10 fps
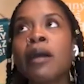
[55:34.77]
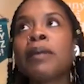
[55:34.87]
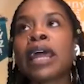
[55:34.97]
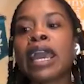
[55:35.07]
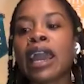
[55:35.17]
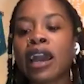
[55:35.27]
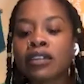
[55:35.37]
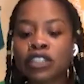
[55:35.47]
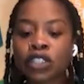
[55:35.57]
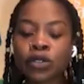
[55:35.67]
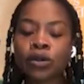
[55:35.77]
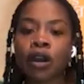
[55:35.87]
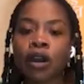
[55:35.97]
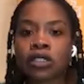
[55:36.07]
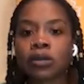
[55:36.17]
But I have to
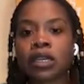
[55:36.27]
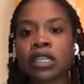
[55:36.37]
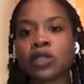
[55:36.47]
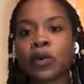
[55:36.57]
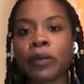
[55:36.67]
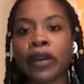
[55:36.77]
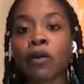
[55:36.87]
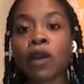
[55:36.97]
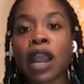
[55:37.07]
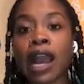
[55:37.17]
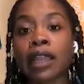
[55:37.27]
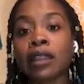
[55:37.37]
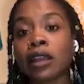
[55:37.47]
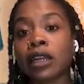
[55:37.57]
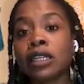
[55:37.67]
also get to a point where I
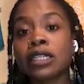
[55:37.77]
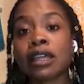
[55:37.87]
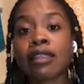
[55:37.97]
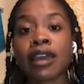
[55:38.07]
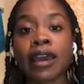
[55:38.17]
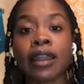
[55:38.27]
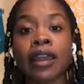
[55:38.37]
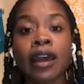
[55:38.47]
learned that